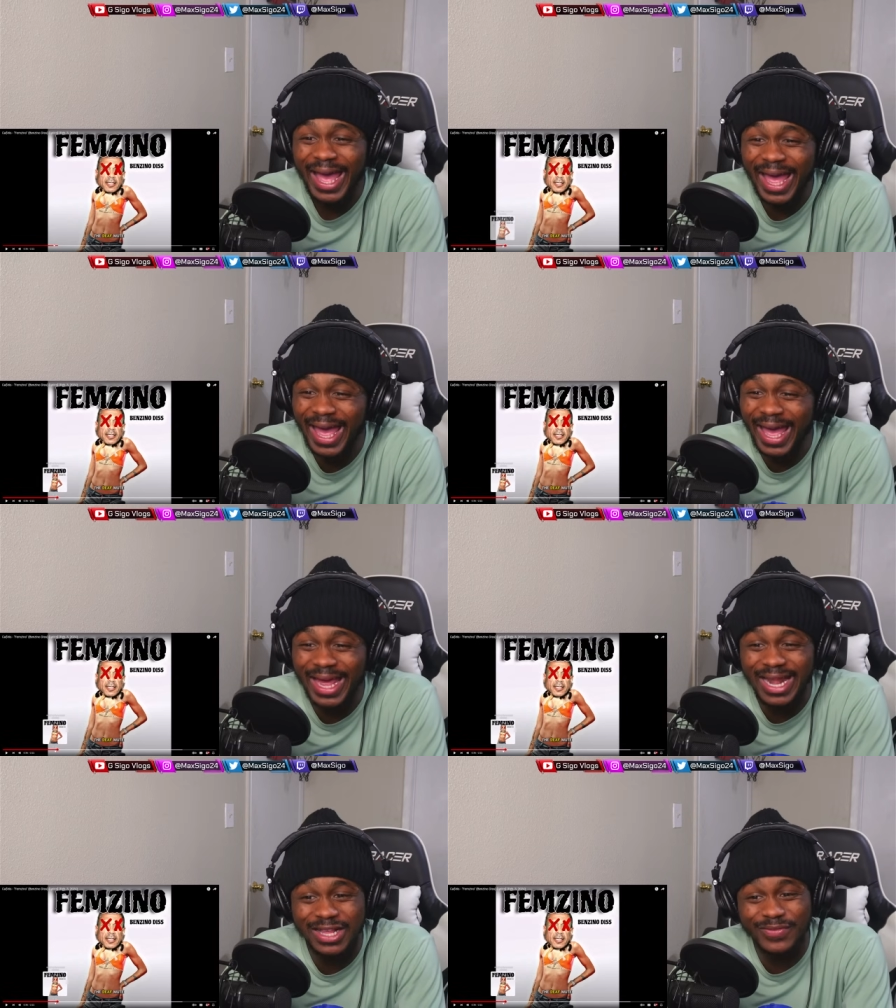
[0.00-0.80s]

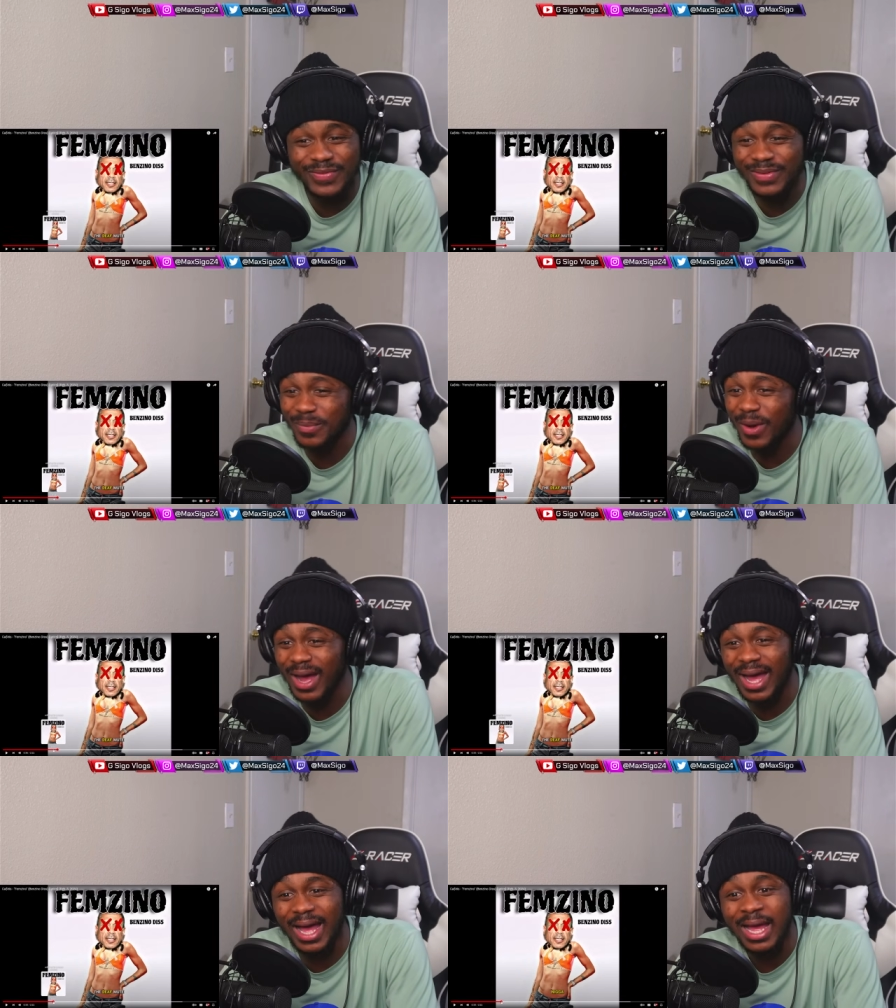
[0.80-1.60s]
Hey, boy.
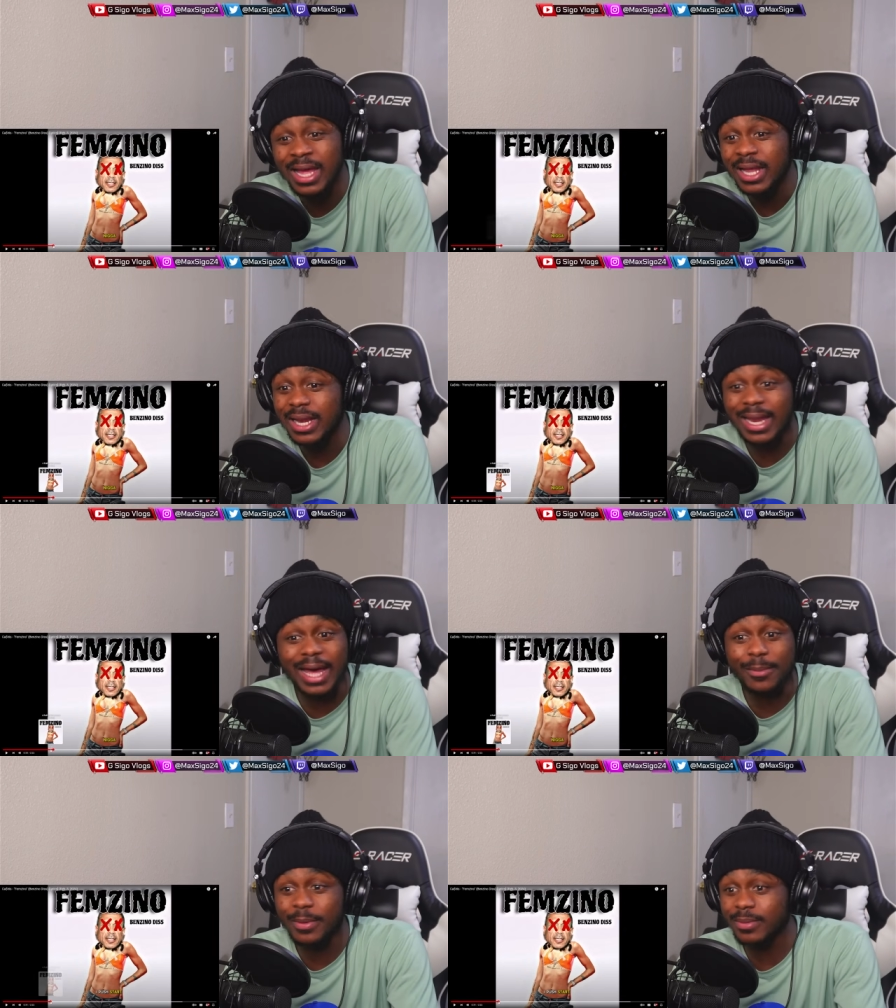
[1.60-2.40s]
A
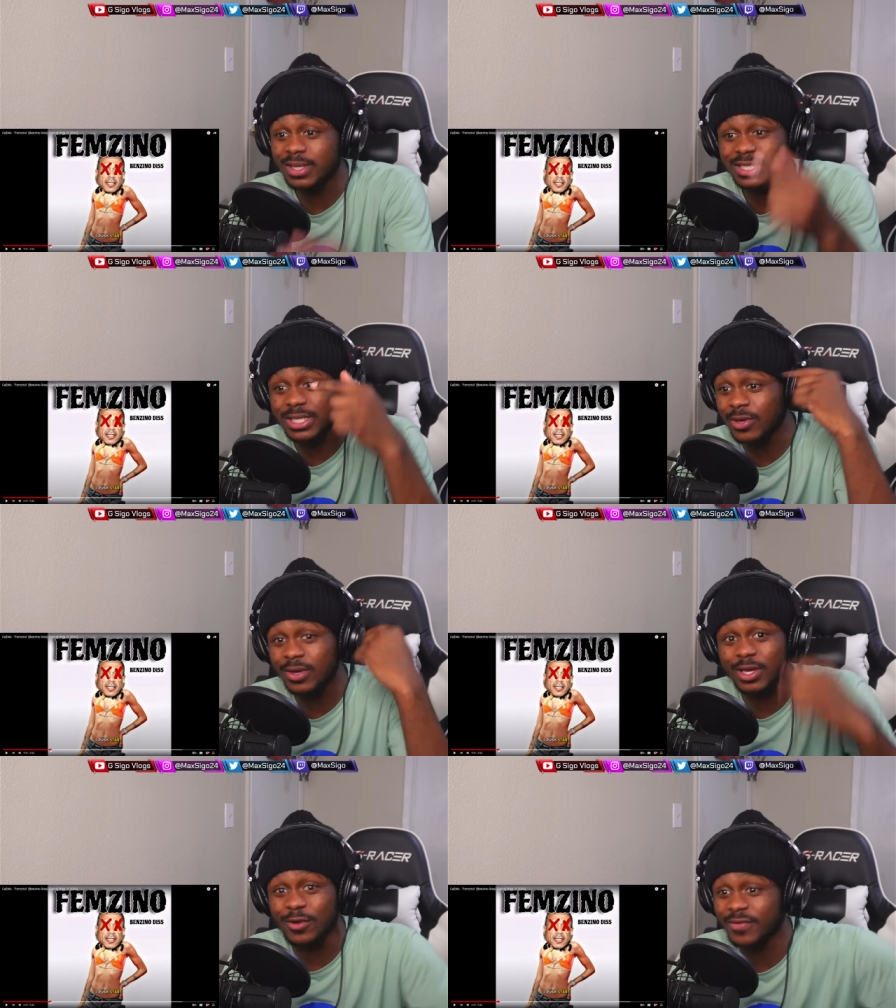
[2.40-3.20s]
lot of people, this shit gonna
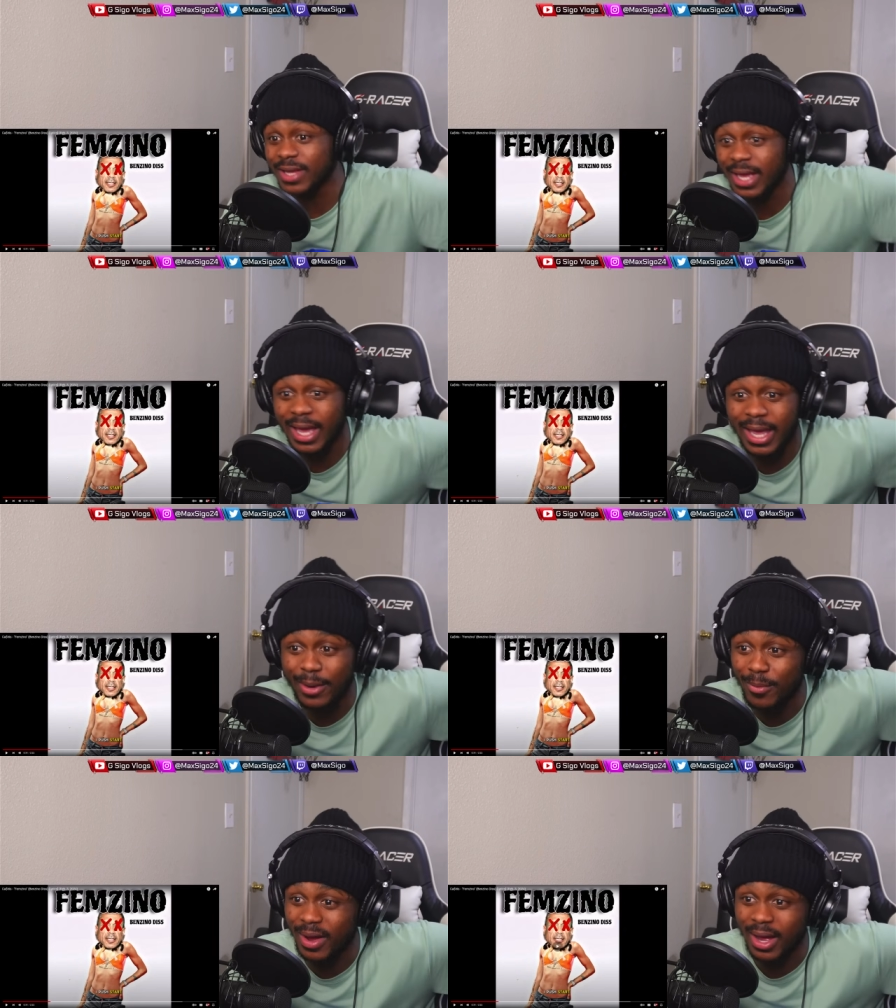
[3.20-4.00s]
get over their head, boy.